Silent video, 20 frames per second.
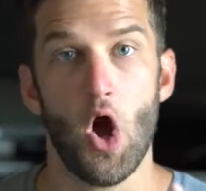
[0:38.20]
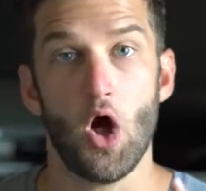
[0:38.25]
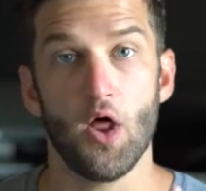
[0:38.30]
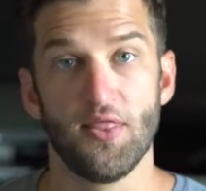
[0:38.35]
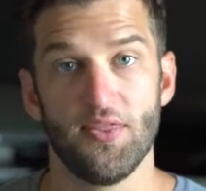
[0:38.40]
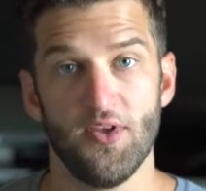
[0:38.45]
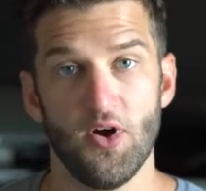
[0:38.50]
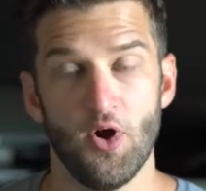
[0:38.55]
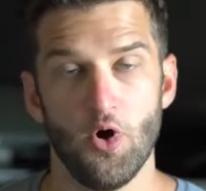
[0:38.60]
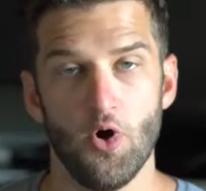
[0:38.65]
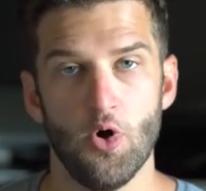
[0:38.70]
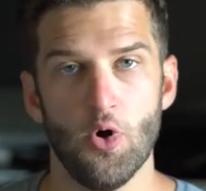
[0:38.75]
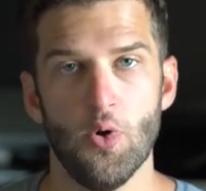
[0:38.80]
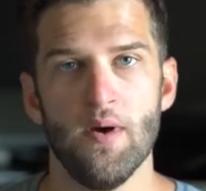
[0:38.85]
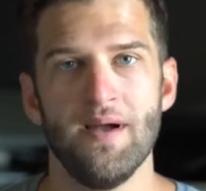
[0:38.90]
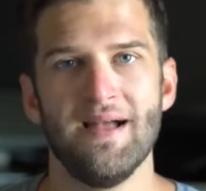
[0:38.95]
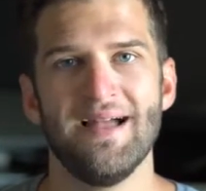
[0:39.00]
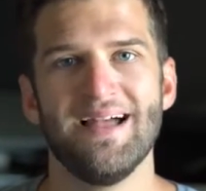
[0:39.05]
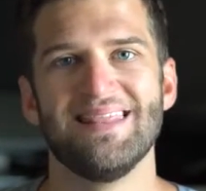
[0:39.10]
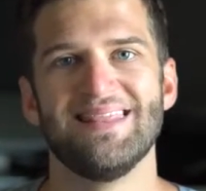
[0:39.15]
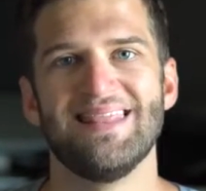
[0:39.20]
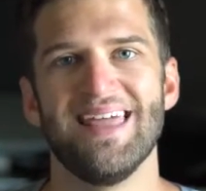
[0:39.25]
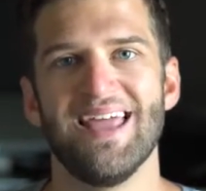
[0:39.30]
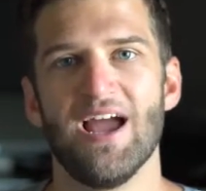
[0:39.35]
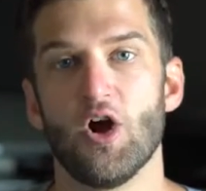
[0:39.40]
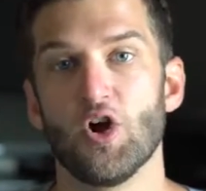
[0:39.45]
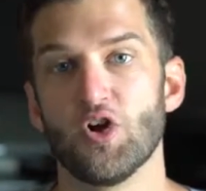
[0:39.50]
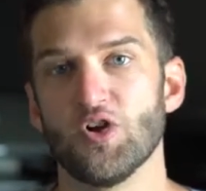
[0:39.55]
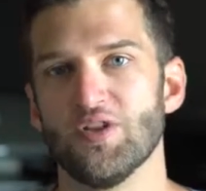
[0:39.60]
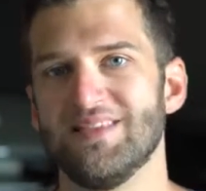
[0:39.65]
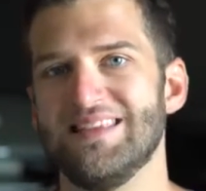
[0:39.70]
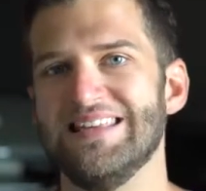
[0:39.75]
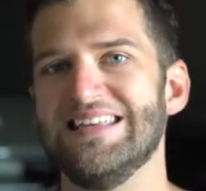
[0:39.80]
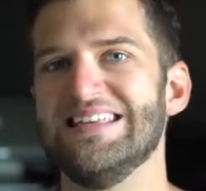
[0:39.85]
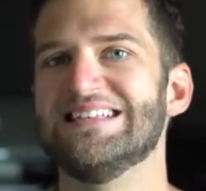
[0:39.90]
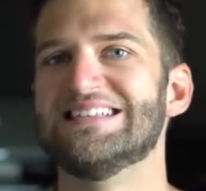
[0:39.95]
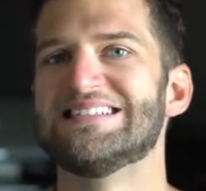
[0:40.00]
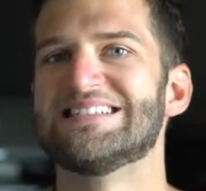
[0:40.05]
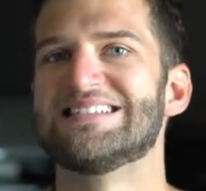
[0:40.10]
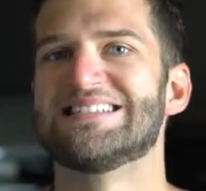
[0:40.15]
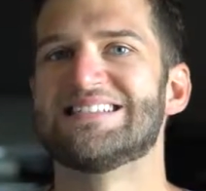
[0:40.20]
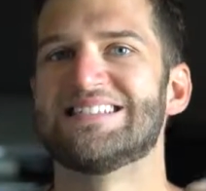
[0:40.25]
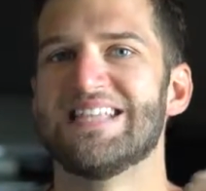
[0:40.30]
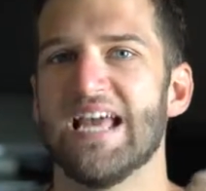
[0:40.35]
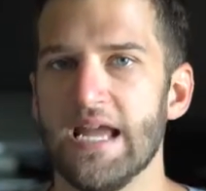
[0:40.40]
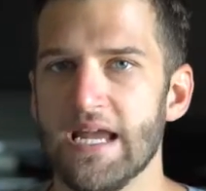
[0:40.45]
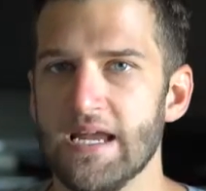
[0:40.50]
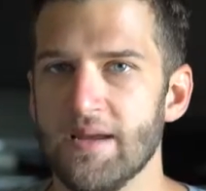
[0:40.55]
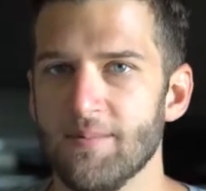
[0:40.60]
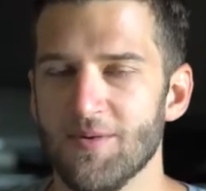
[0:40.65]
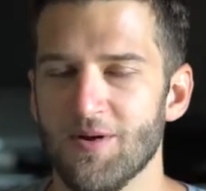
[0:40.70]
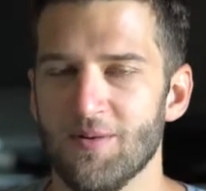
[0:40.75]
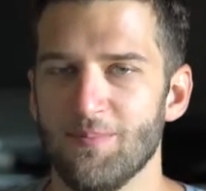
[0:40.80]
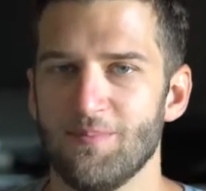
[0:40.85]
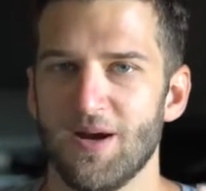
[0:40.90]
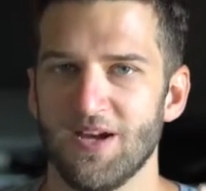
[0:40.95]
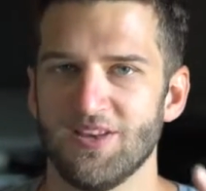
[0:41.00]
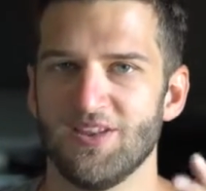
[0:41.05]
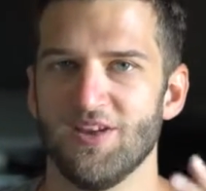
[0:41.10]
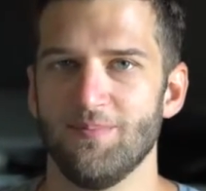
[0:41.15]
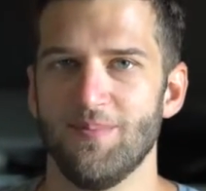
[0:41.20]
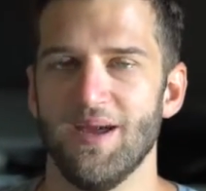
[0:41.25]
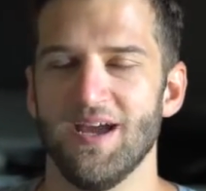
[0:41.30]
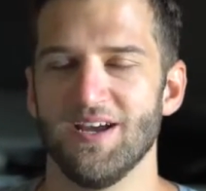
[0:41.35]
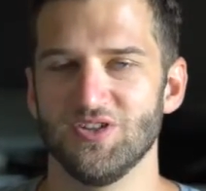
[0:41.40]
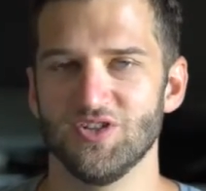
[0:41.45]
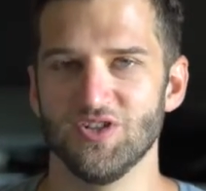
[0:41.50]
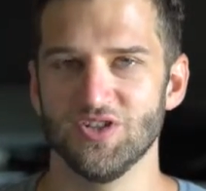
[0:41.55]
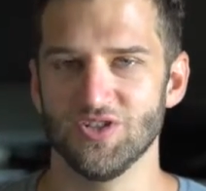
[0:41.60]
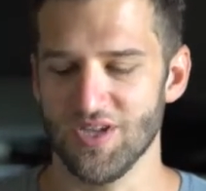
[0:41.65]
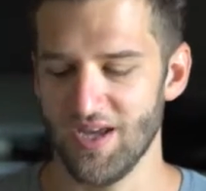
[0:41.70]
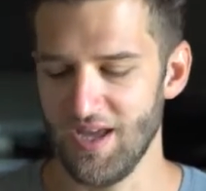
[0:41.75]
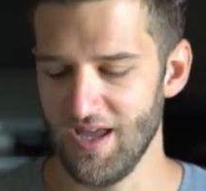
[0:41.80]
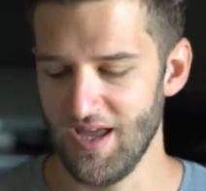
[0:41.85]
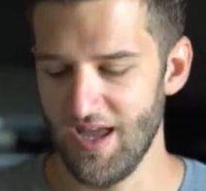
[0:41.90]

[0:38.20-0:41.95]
although they are the same Python packages.